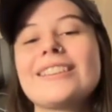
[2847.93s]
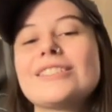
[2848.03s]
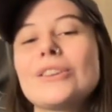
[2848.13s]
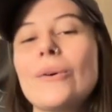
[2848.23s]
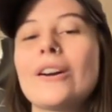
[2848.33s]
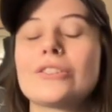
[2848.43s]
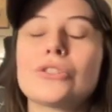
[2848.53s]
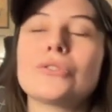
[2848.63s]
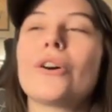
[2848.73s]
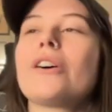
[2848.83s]
It's so hard to
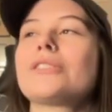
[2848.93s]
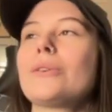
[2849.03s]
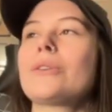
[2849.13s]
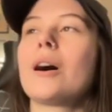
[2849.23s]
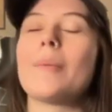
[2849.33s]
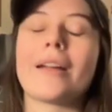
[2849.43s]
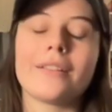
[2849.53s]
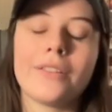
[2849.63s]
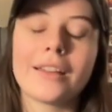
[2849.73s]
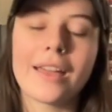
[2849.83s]
choose. Also, come
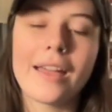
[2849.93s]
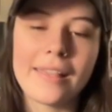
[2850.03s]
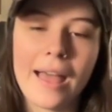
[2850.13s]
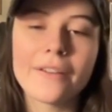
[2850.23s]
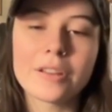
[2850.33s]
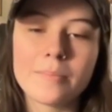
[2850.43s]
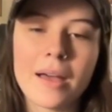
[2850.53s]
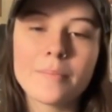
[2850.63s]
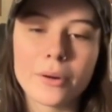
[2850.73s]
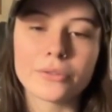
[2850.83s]
on, like having
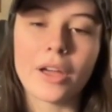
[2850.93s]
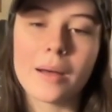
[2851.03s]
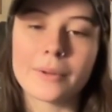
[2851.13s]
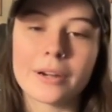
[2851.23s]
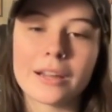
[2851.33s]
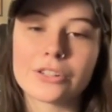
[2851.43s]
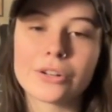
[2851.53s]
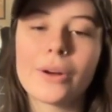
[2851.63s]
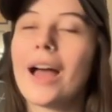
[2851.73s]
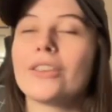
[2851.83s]
met both Tom and Andrew,
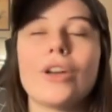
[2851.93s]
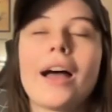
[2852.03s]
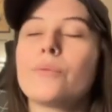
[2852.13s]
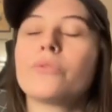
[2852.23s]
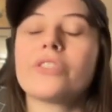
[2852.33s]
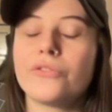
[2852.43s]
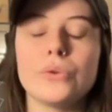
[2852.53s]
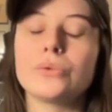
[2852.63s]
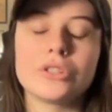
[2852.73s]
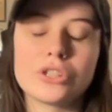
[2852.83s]
I, I
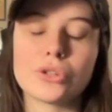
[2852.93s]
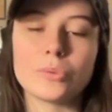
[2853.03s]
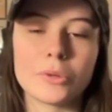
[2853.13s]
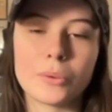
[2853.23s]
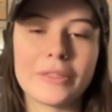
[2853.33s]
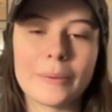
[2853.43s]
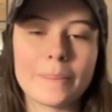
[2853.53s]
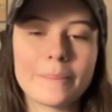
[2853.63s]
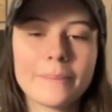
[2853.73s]
refuse to choose between them.